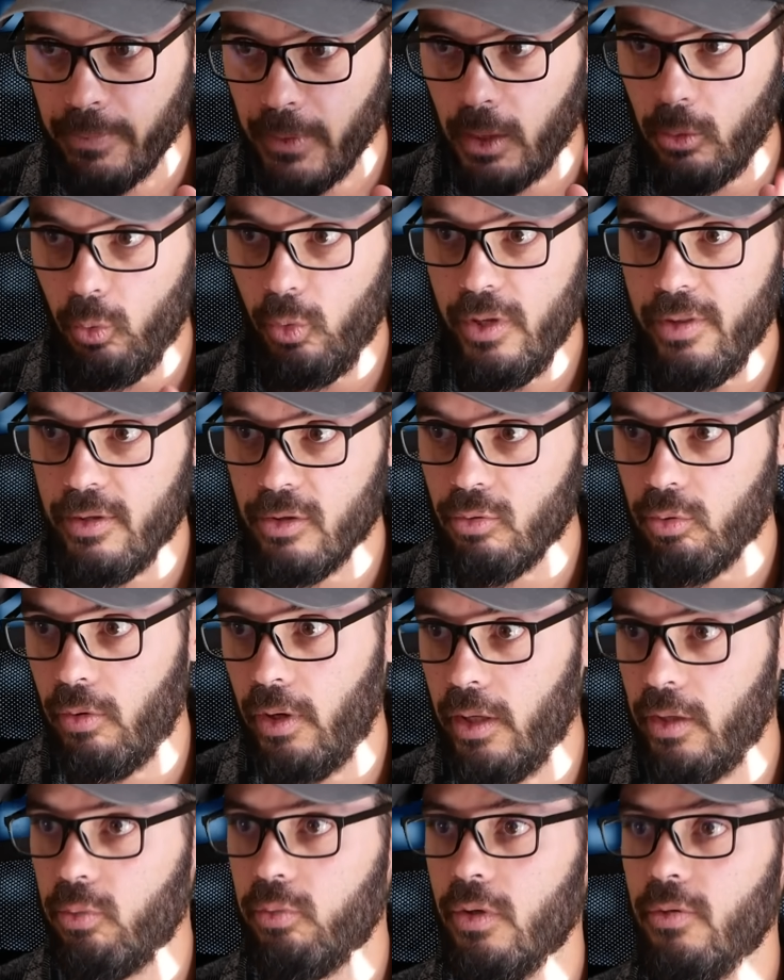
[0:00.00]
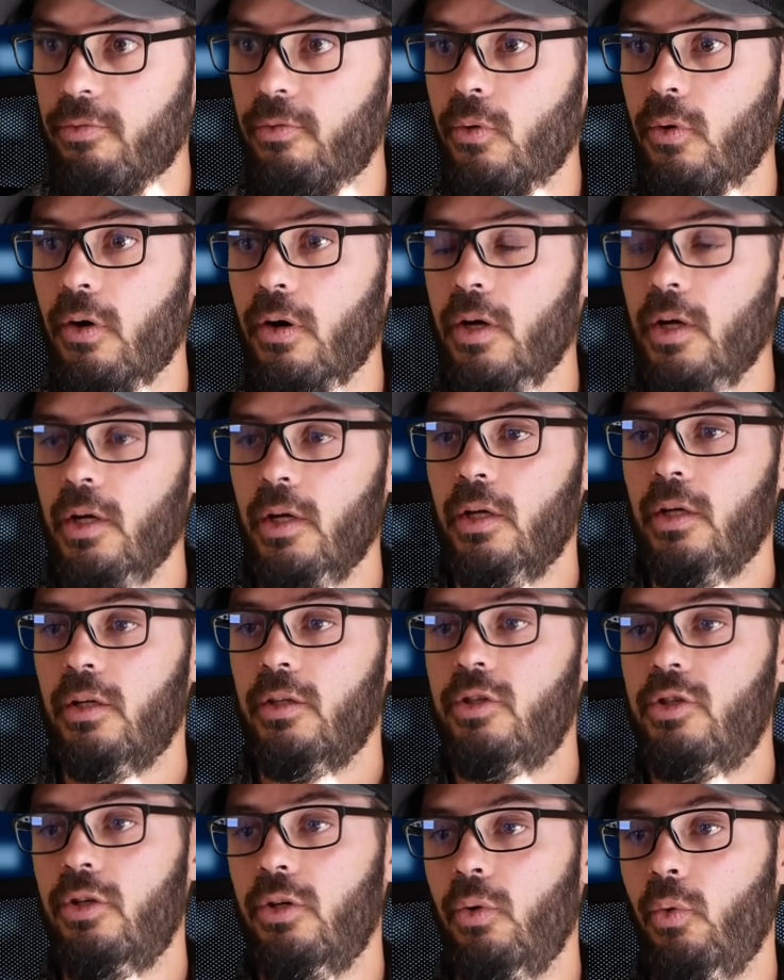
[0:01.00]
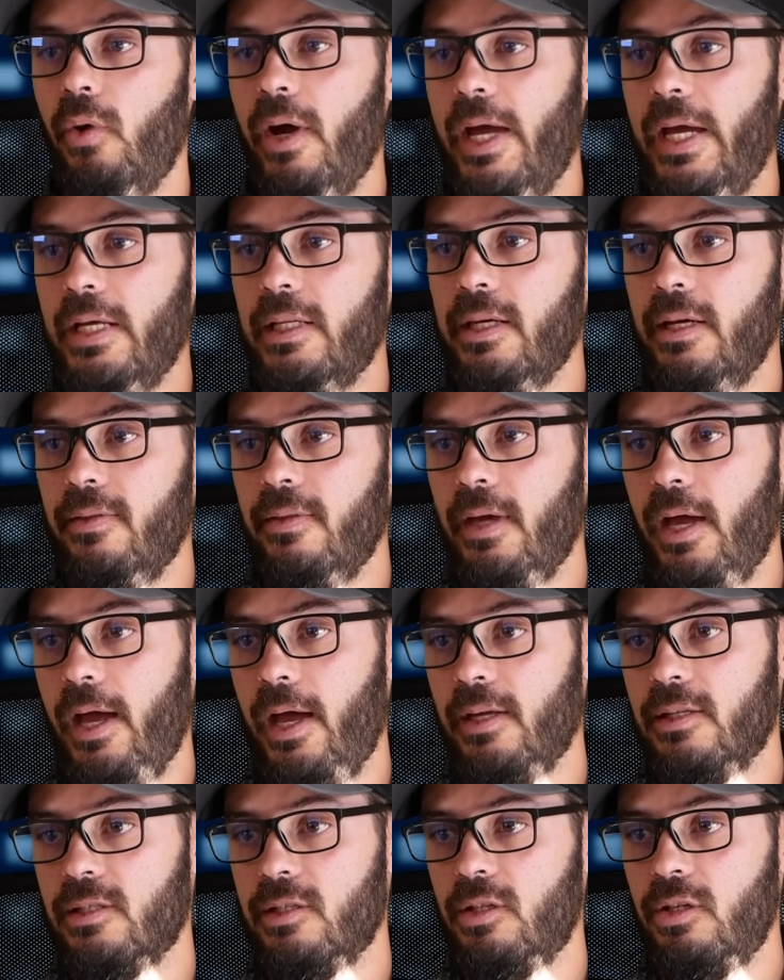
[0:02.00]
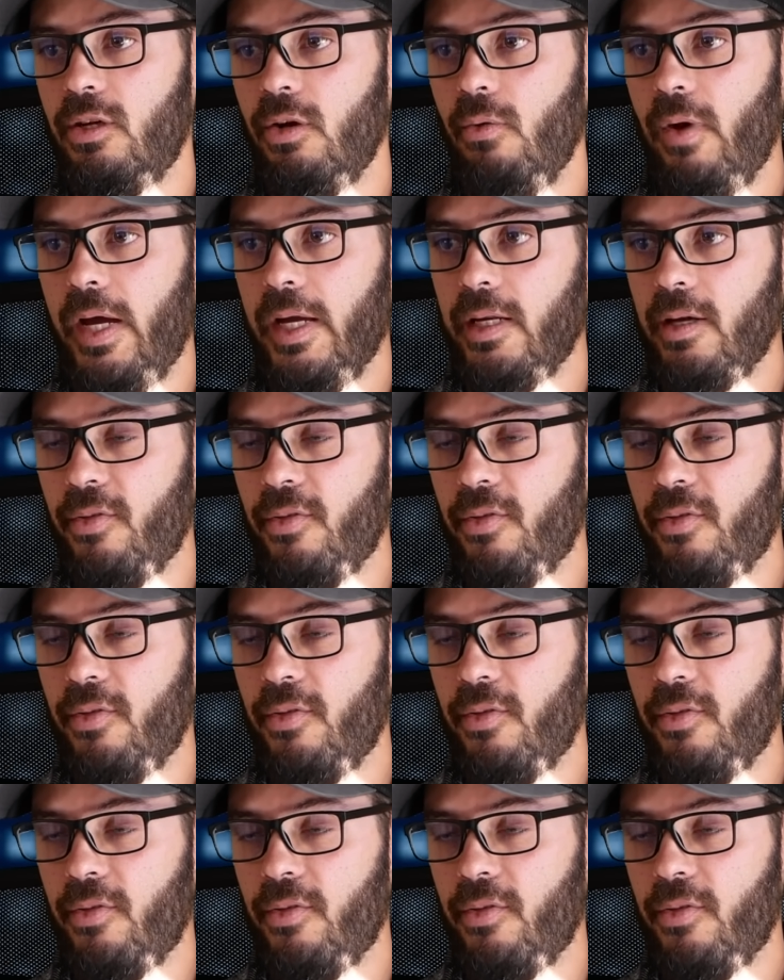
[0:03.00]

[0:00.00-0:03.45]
with the 2024 Q8 and the SQ8.